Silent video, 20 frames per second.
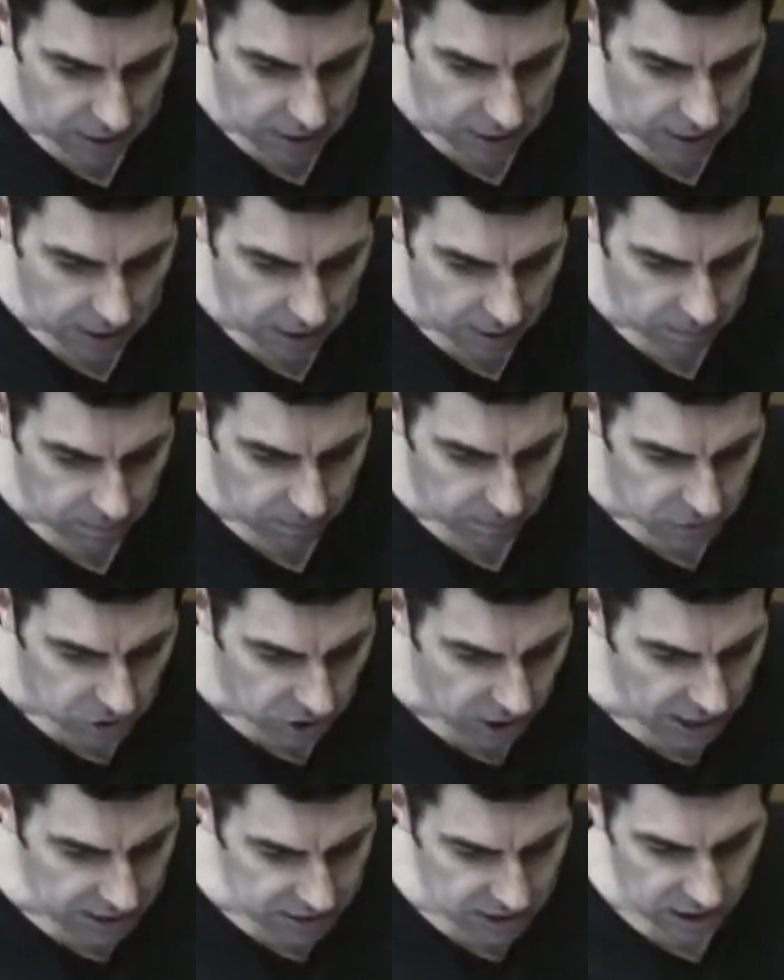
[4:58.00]
Um,
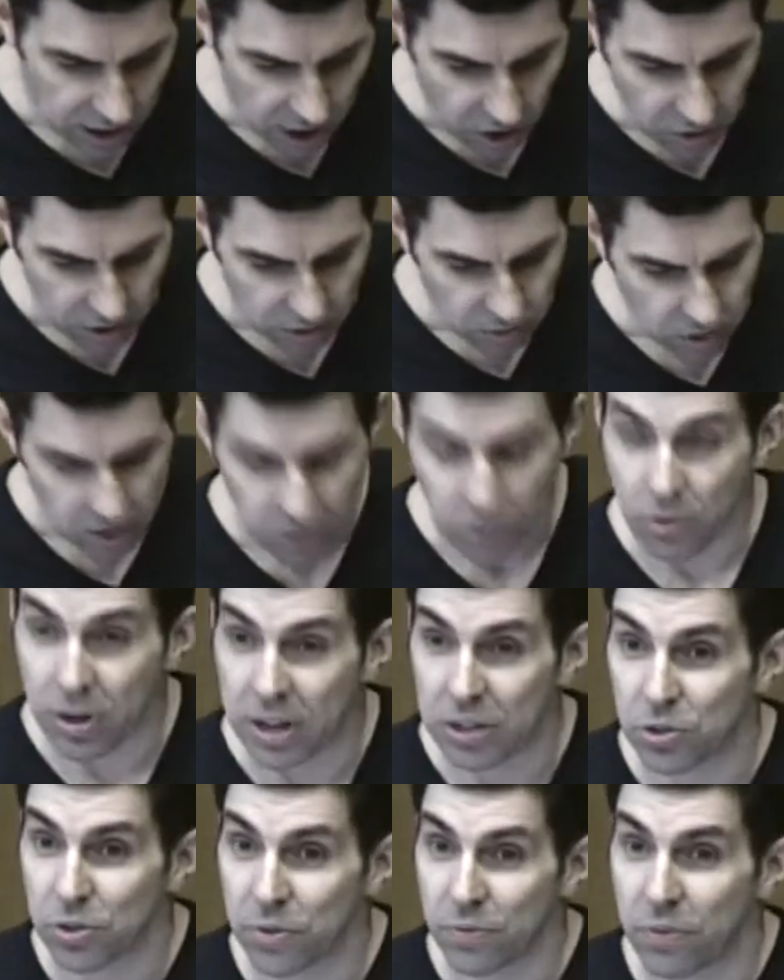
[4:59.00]
so how's it going? We've got
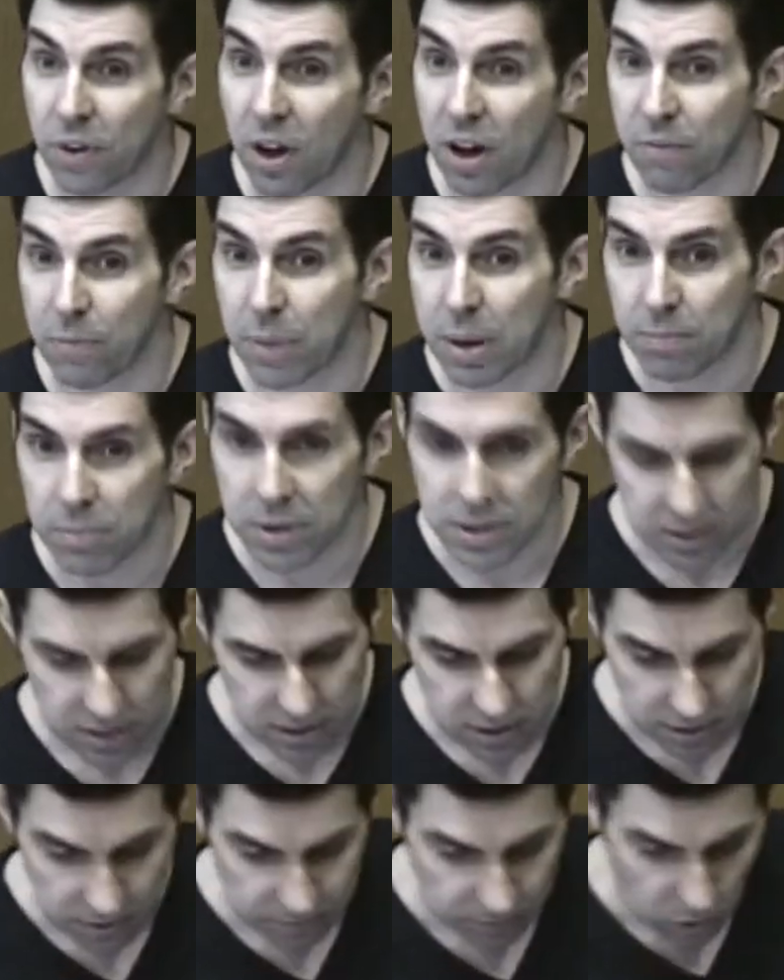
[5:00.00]
305
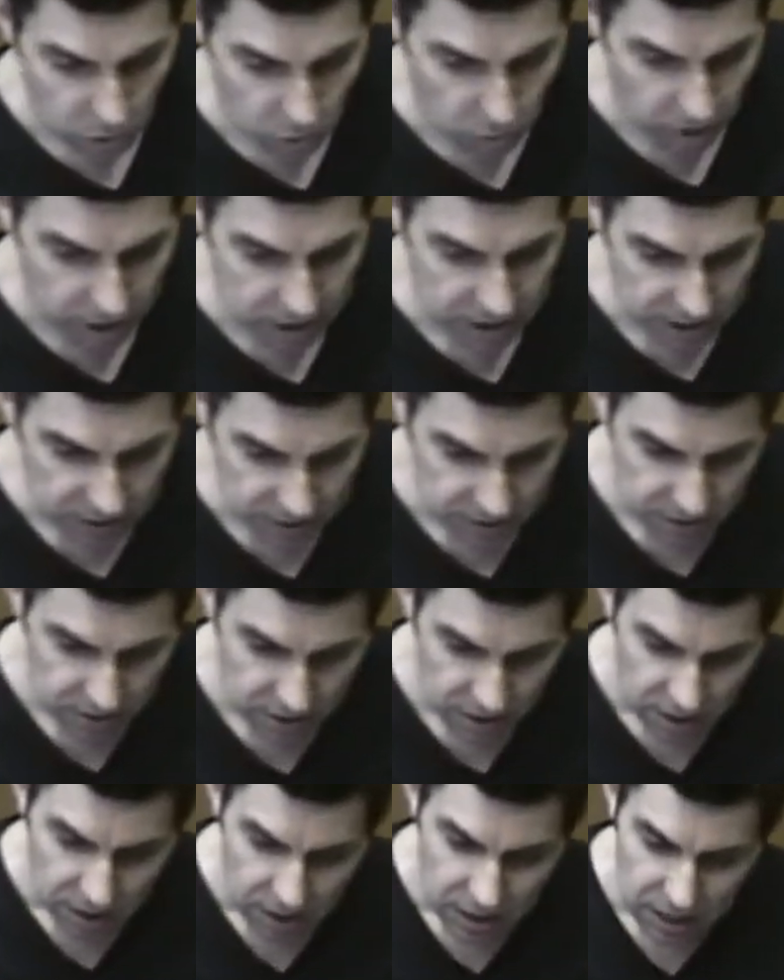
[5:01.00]
members already.
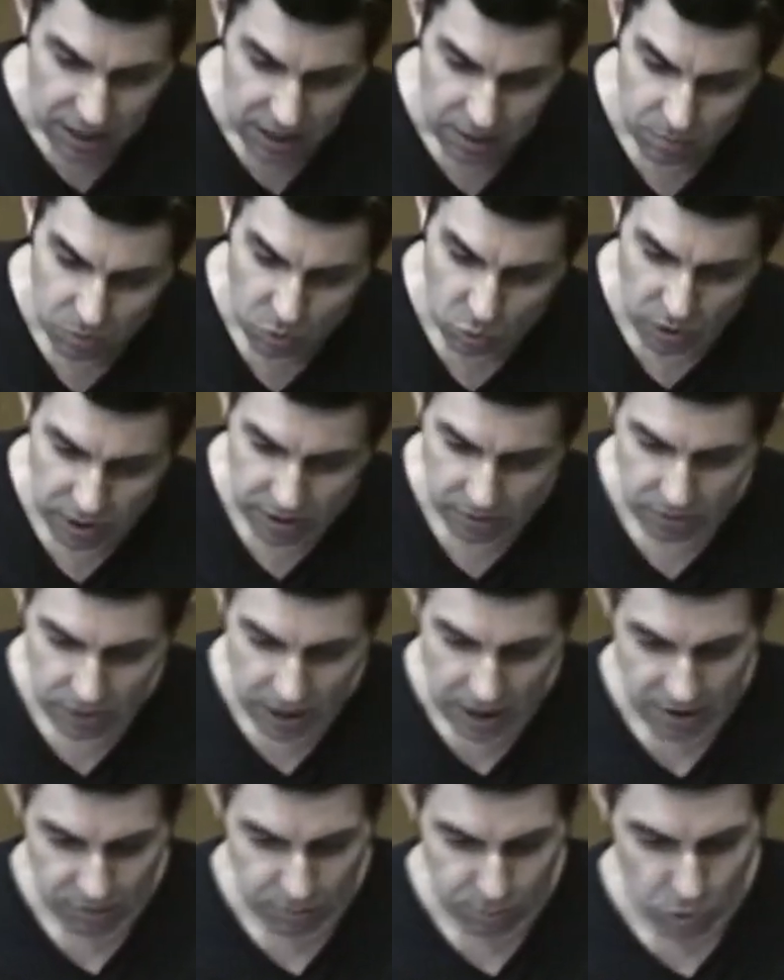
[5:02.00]
Um, we
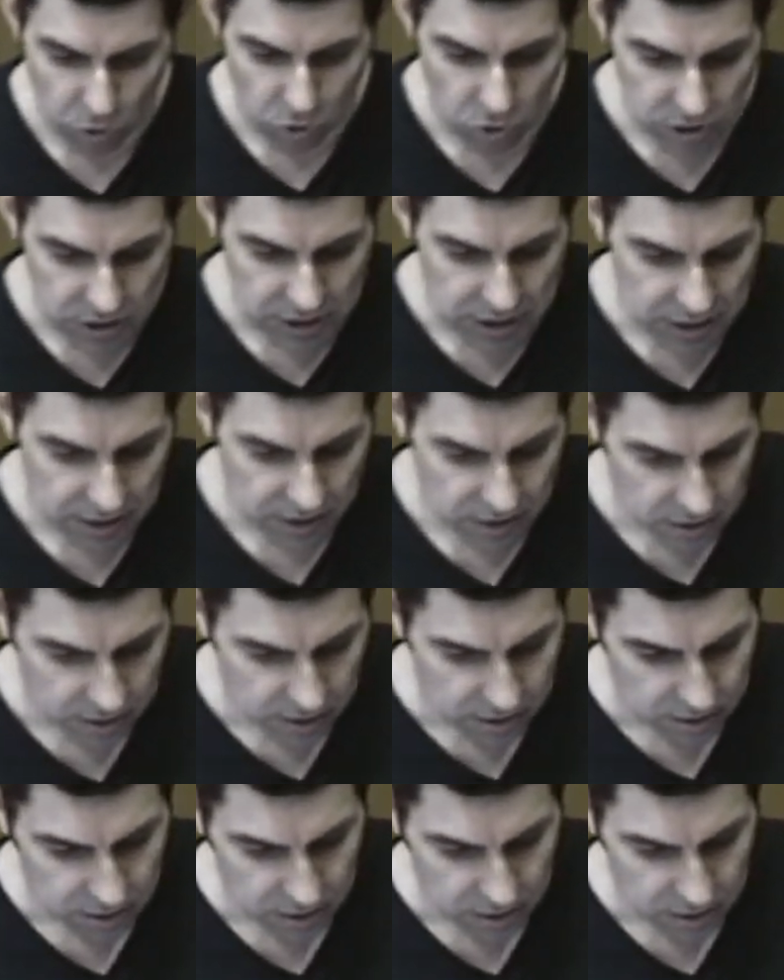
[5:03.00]
have brought in,